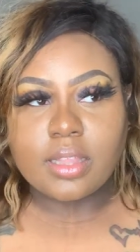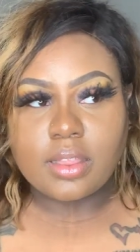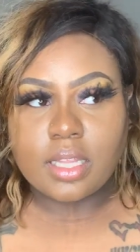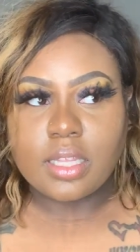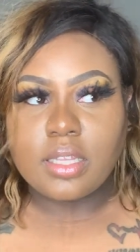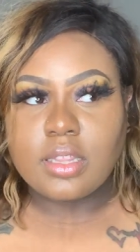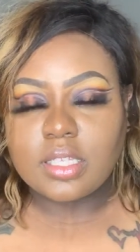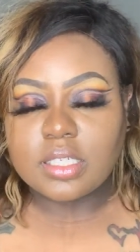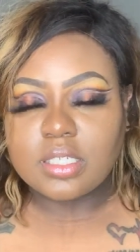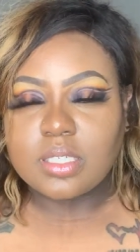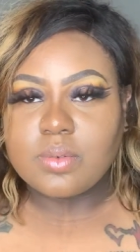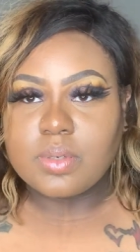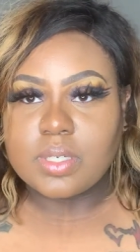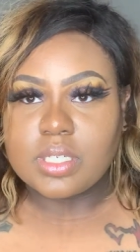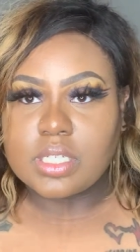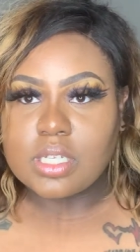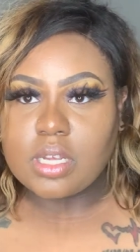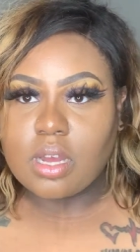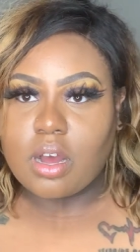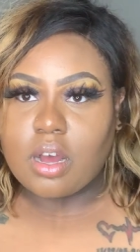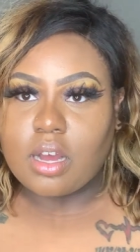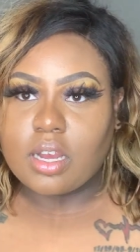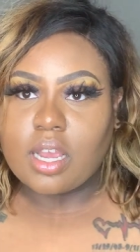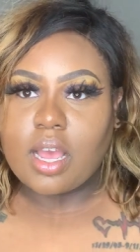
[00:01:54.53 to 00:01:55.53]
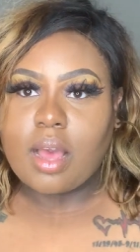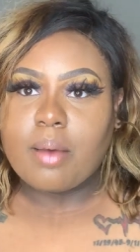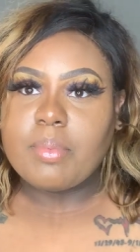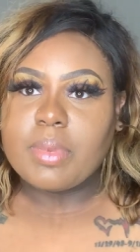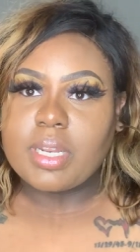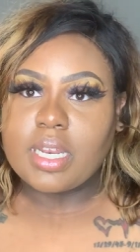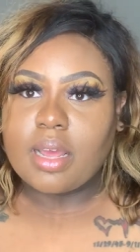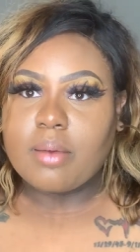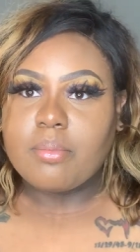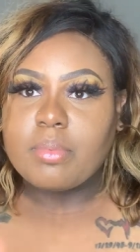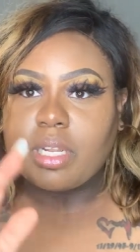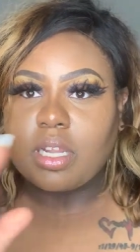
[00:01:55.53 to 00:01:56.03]
I think that's what it's called.
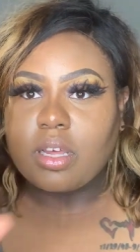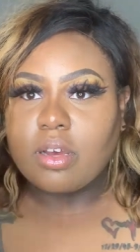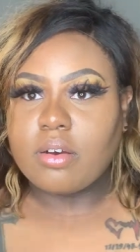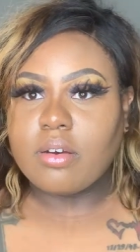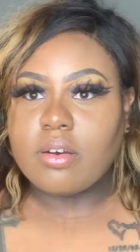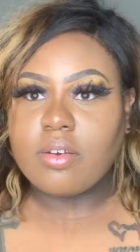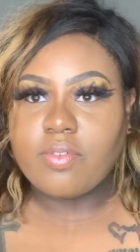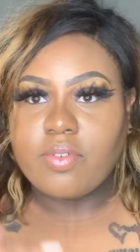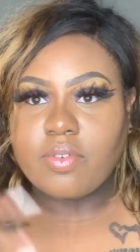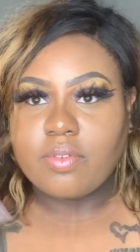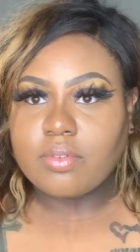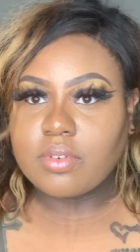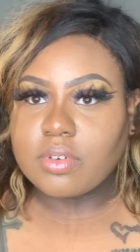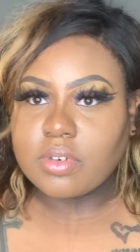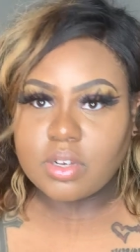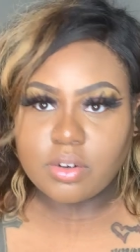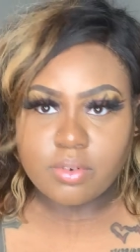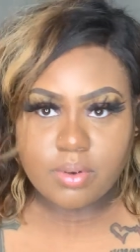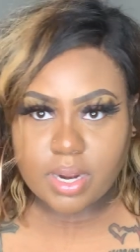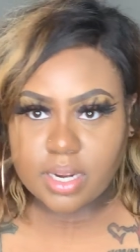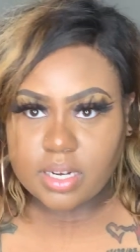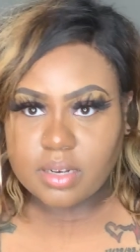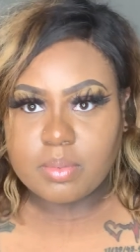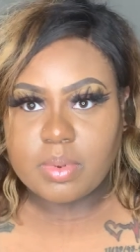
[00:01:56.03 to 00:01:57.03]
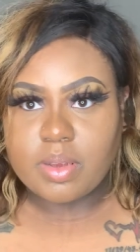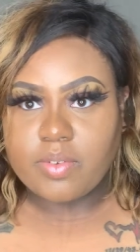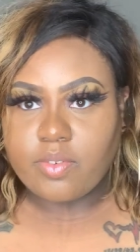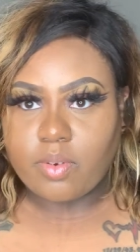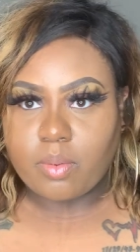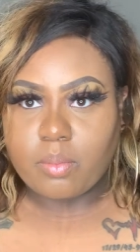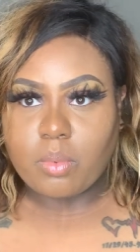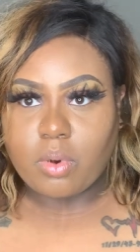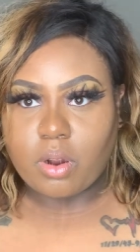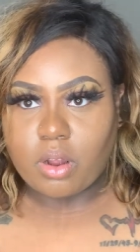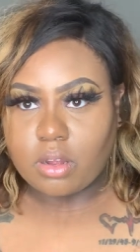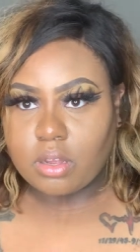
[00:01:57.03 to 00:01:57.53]
Comment down below if correct me if
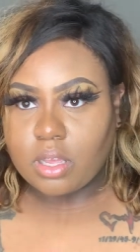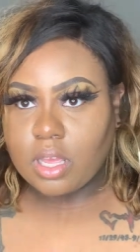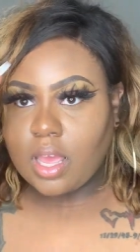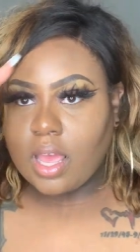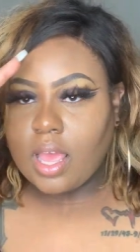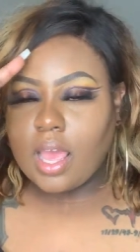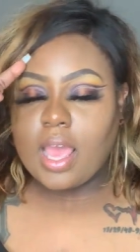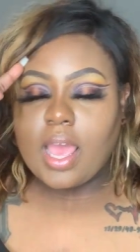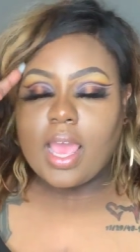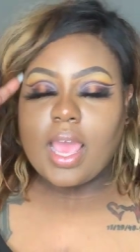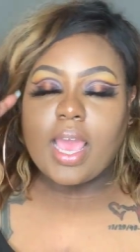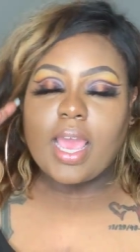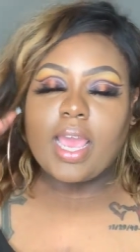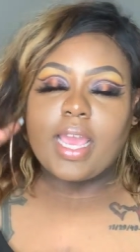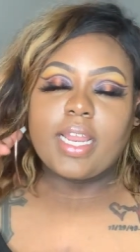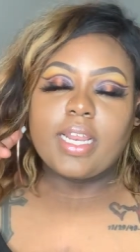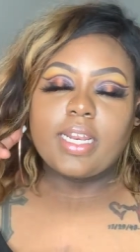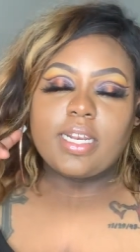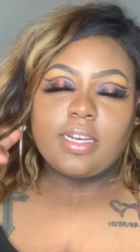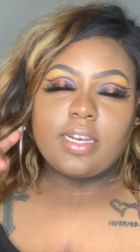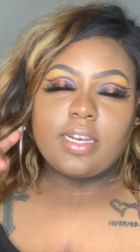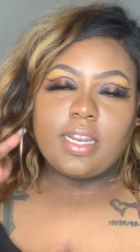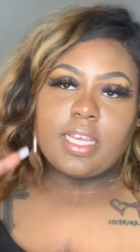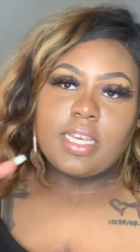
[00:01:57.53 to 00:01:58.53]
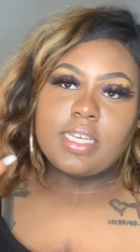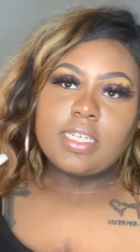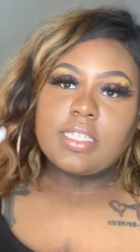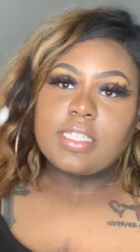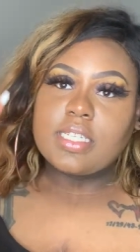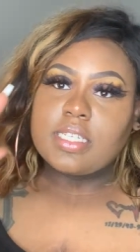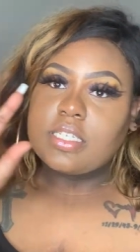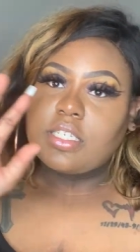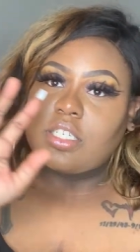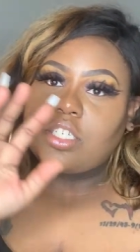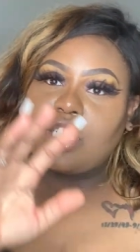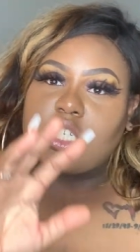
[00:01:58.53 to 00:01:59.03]
I'm wrong and
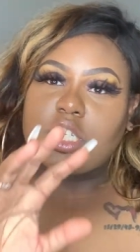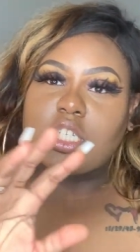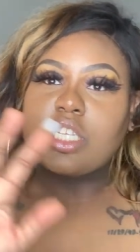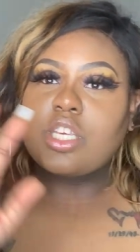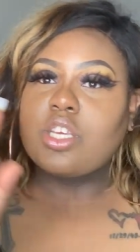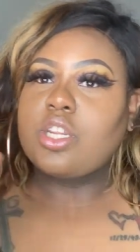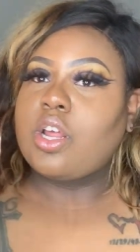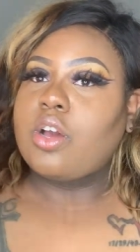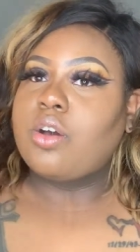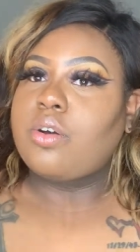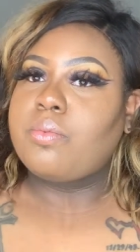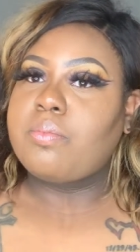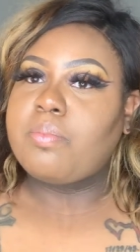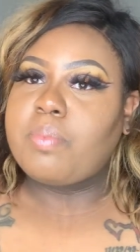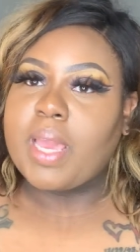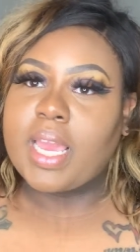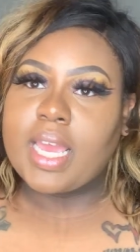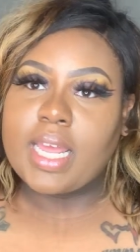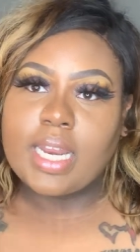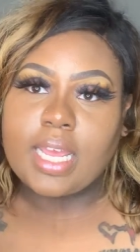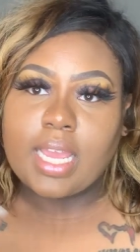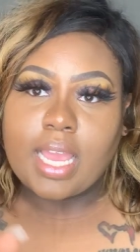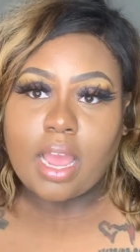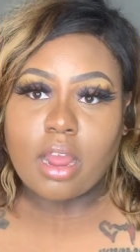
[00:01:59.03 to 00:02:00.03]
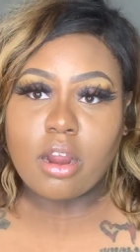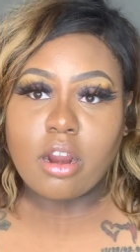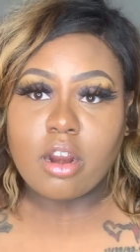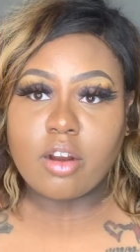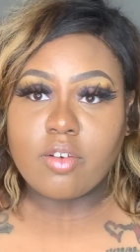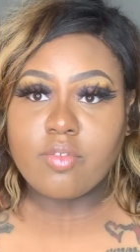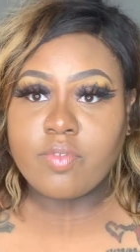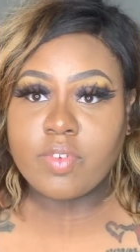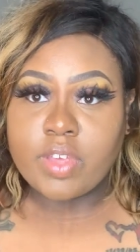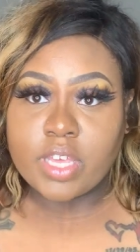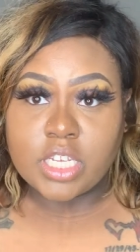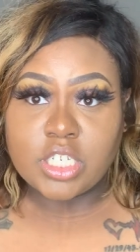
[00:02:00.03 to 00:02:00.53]
Issa is just, you know, panning out her
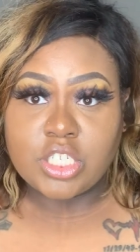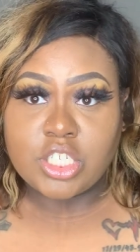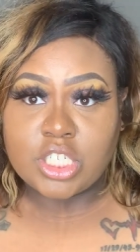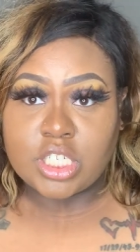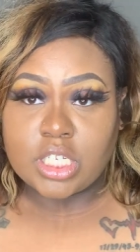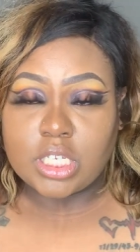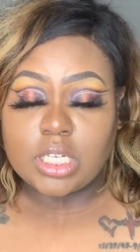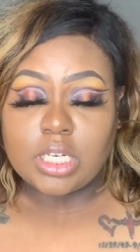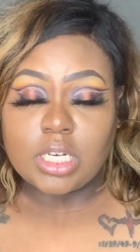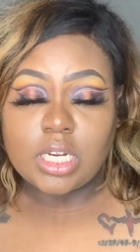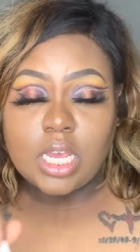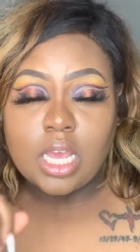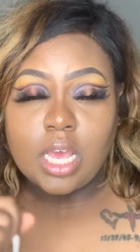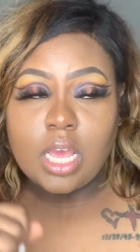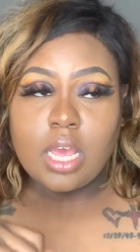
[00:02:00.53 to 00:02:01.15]
vision